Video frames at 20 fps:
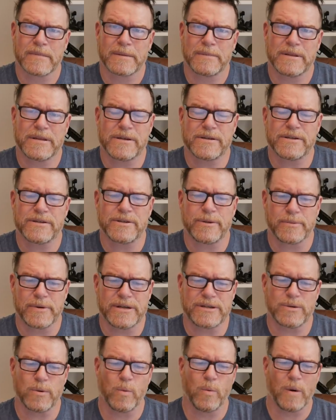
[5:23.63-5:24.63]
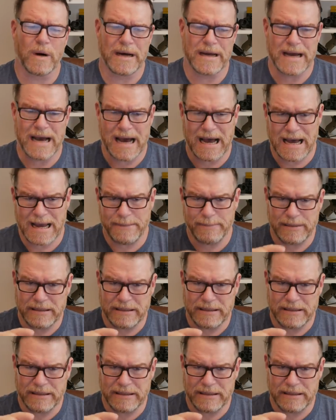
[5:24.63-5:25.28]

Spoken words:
But this is the reason why I